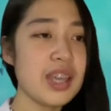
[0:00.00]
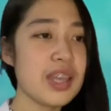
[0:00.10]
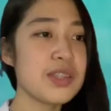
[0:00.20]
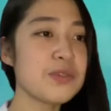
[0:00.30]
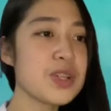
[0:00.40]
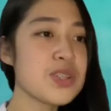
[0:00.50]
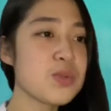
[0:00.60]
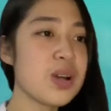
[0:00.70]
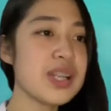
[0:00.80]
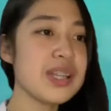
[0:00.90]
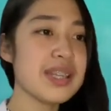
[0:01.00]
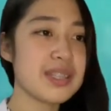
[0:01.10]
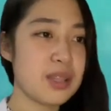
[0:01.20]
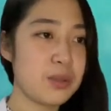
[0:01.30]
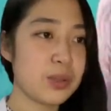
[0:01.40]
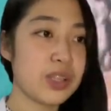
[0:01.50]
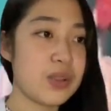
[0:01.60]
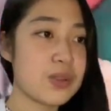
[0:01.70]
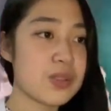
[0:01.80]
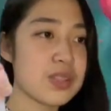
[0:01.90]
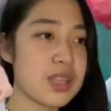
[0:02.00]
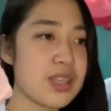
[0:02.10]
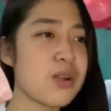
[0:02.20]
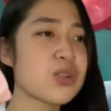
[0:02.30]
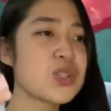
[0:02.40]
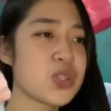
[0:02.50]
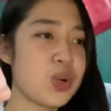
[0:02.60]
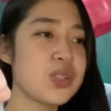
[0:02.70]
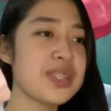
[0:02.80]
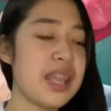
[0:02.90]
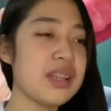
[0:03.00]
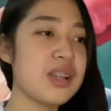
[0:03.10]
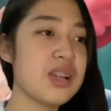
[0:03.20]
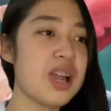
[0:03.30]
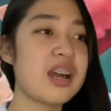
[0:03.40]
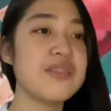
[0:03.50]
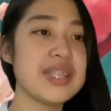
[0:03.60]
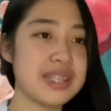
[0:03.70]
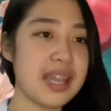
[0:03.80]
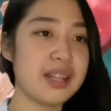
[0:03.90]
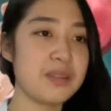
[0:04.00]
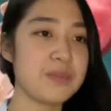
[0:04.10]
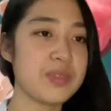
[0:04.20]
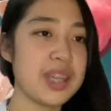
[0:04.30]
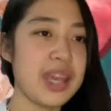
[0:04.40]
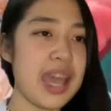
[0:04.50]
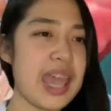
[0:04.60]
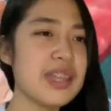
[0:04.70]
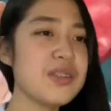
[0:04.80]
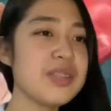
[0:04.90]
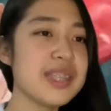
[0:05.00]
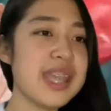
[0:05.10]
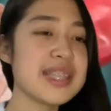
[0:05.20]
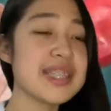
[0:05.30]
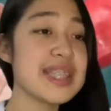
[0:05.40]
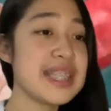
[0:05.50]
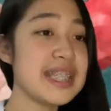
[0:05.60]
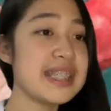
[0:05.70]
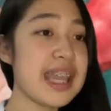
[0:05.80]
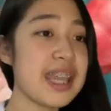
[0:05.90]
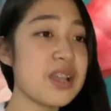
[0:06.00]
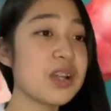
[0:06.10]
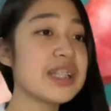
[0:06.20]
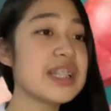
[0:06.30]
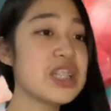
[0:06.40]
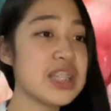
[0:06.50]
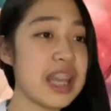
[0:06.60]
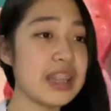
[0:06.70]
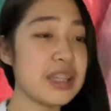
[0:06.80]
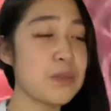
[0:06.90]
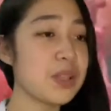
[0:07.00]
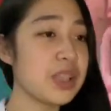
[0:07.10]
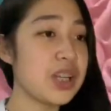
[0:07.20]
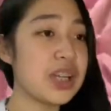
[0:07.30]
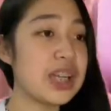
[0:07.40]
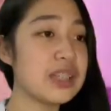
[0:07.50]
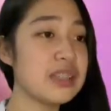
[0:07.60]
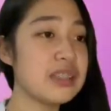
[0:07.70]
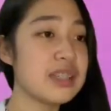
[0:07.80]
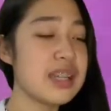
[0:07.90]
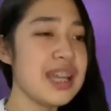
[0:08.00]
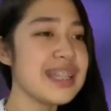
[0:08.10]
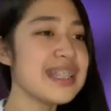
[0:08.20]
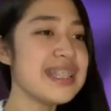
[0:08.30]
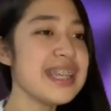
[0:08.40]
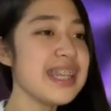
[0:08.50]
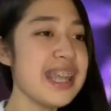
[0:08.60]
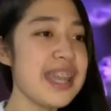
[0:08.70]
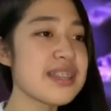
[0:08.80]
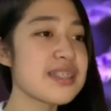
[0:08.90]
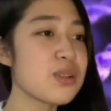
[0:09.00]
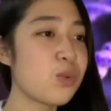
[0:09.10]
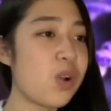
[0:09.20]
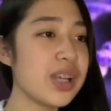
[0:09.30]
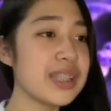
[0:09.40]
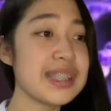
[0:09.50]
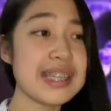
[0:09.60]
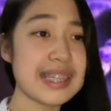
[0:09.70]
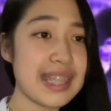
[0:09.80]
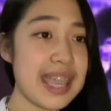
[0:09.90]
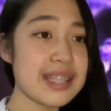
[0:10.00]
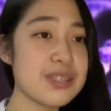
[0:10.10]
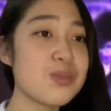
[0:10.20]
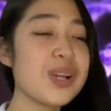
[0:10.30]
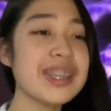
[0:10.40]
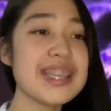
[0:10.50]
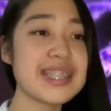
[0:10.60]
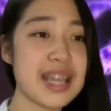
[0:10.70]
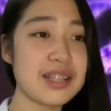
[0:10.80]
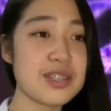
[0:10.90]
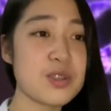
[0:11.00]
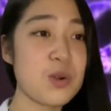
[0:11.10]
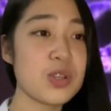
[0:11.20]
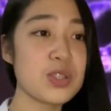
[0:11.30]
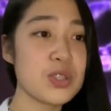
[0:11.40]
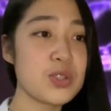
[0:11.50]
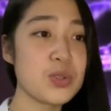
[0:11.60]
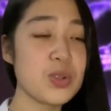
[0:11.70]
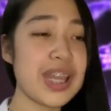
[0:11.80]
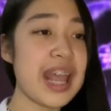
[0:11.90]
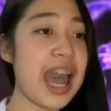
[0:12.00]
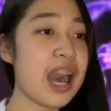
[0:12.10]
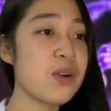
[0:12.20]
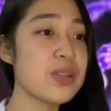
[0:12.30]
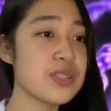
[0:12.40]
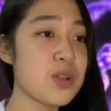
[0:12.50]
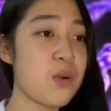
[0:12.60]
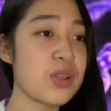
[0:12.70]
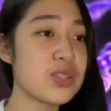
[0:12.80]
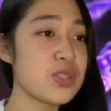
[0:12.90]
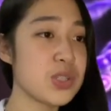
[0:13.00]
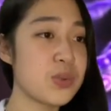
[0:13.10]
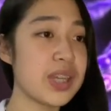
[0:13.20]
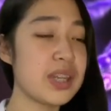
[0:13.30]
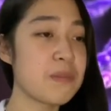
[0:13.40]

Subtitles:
The first one is the nucleus, the control center of the cell. It contains the DNA or the genetic material. The DNA is the one that dictates what the cell is going to do and how it's going to do it.